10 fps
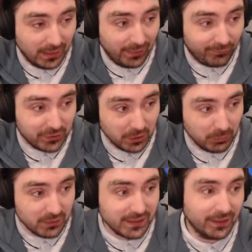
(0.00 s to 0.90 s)
for
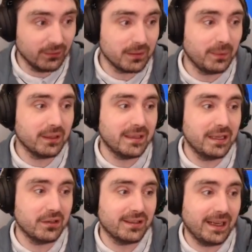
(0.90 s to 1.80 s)
double skills because they're
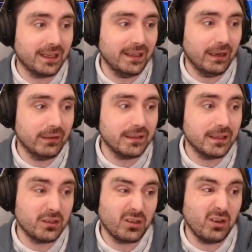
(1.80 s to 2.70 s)
just secondaries,
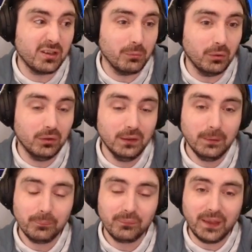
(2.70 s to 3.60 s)
they just cost more,
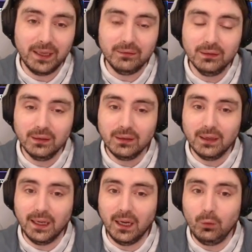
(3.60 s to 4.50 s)
then
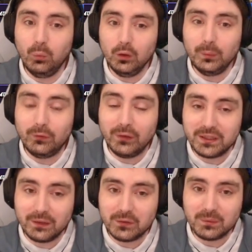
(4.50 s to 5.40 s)
I will be
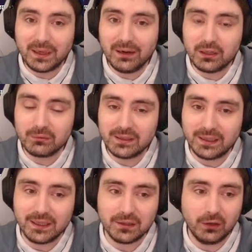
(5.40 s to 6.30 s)
fishing for some
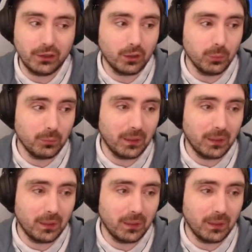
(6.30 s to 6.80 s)
characteristics on a couple of